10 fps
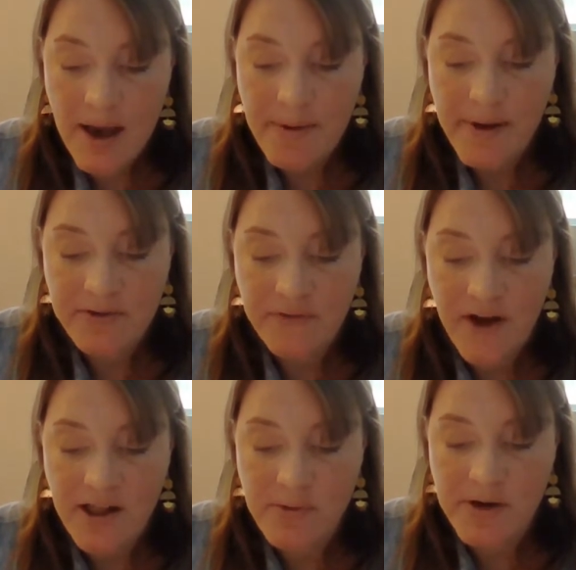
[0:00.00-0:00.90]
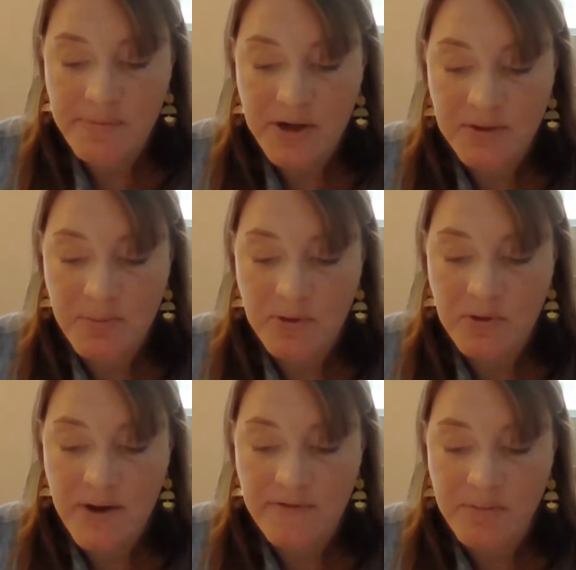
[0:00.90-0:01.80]
I'm about to follow when a bus pulls
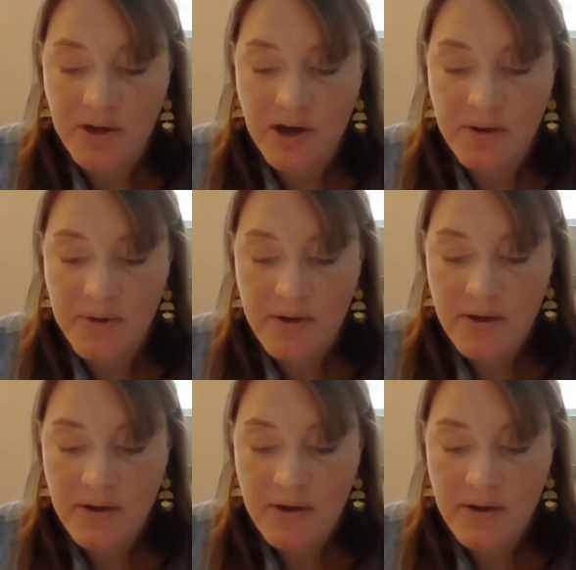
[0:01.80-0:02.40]
away from the curb.